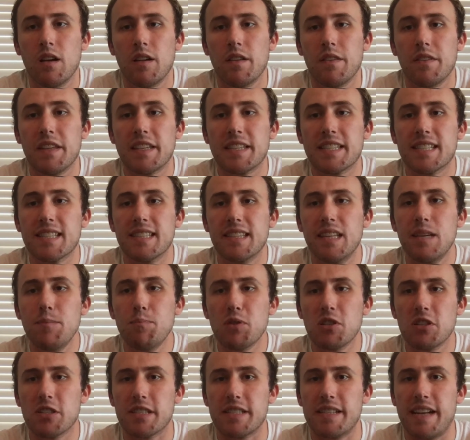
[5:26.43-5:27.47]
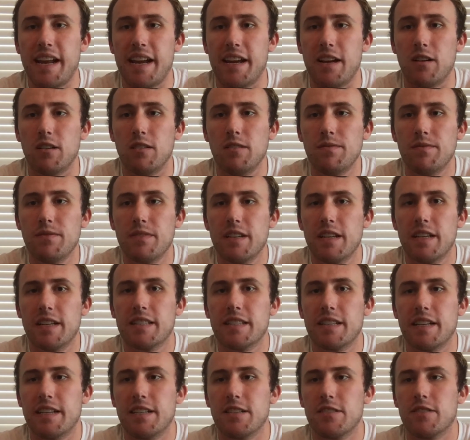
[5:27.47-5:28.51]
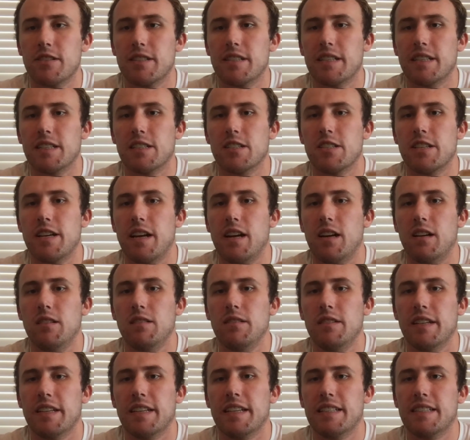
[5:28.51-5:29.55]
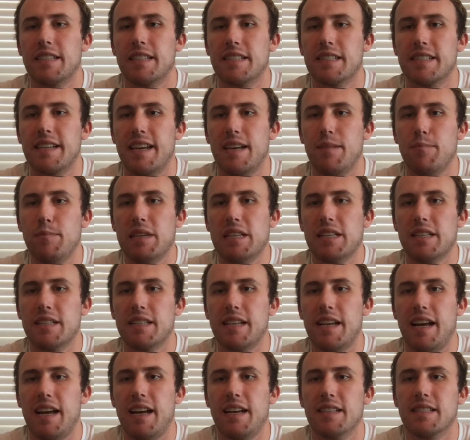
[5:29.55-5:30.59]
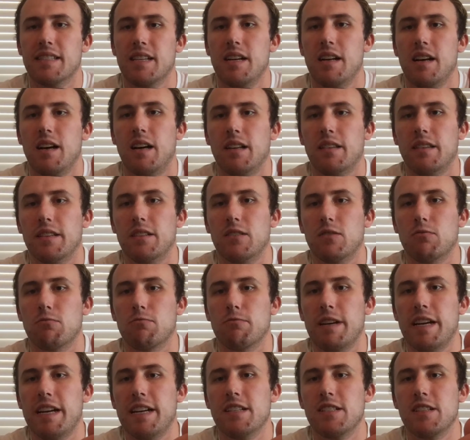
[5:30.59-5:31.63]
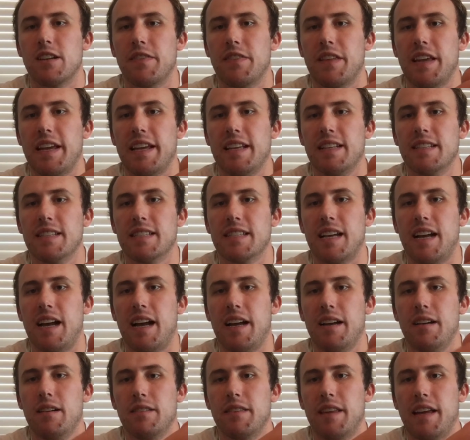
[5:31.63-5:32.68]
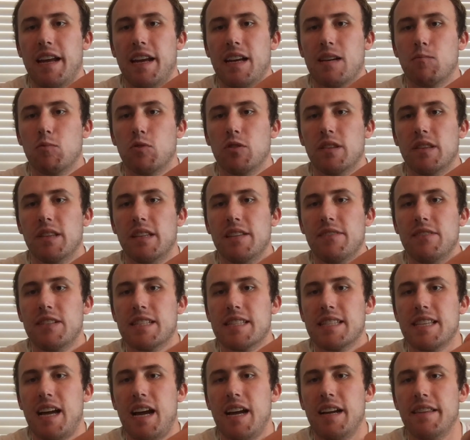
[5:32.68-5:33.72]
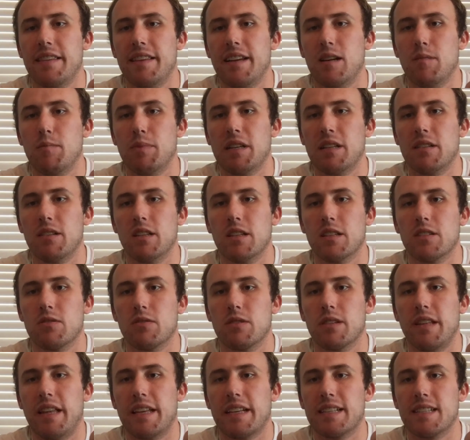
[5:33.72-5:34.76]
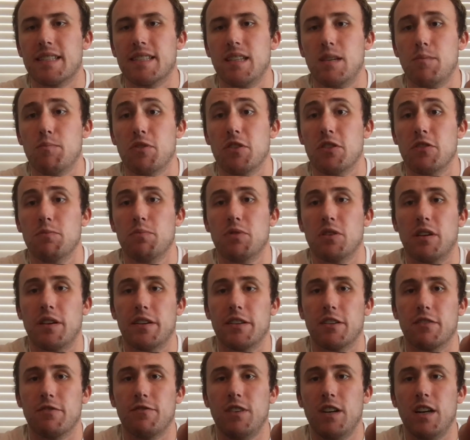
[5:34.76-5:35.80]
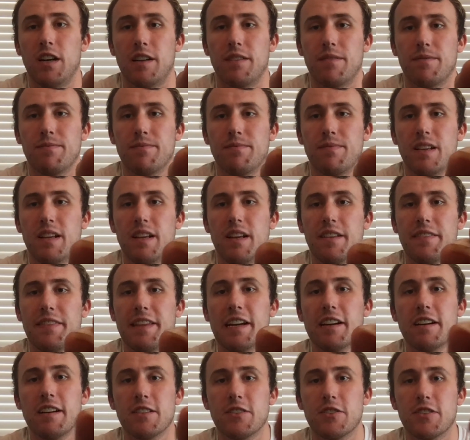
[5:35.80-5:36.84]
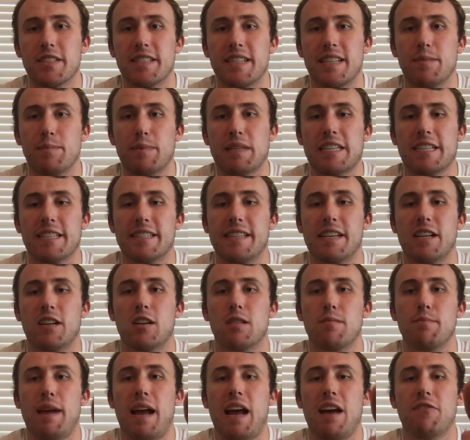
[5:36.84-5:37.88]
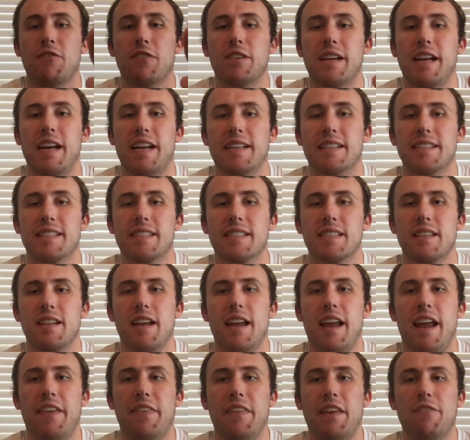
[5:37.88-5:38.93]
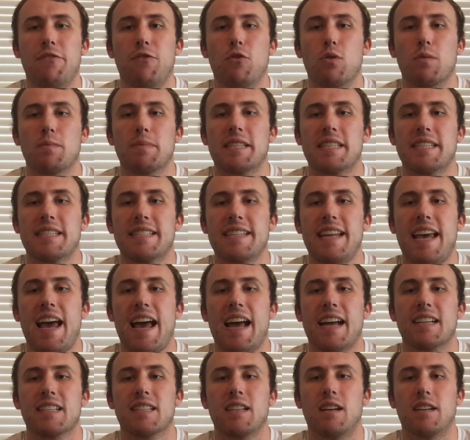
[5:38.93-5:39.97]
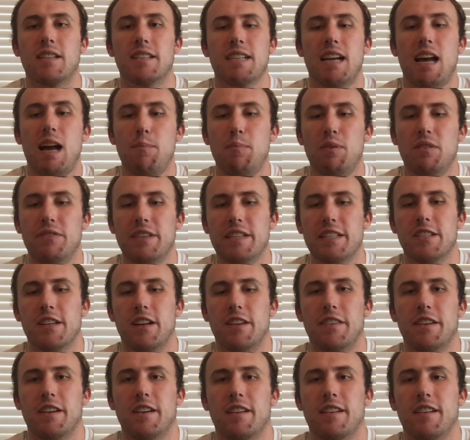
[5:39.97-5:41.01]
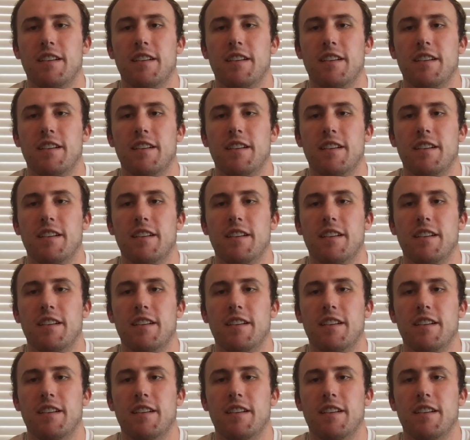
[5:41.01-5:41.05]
The slipper snail is an interesting shell. It gets its name because it has a little ridge on the inside. The animal would live inside of there, but it looks sort of like a slipper you put on your foot. They're interesting because they're hermaphrodites, and they form stacks on top of each other.